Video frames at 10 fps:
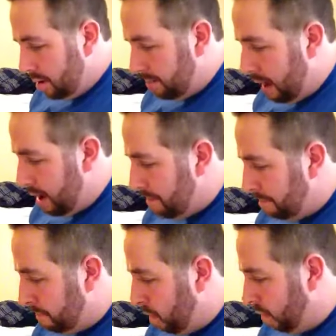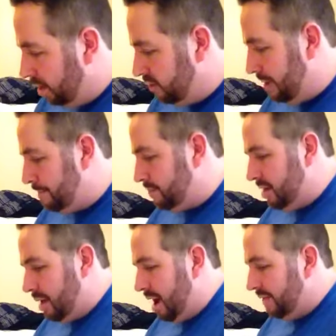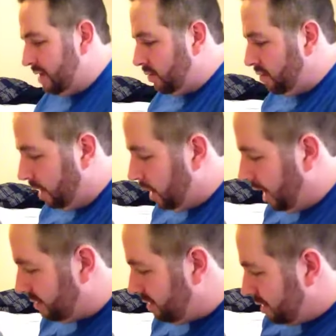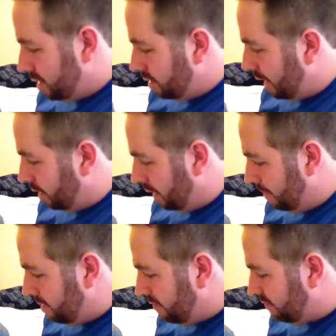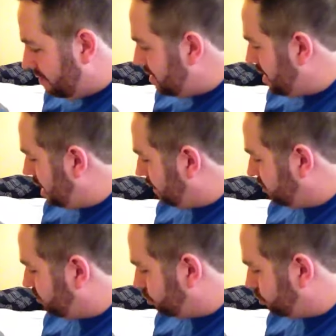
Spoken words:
"My bowl is empty. I've eaten the lot. Now let me see how much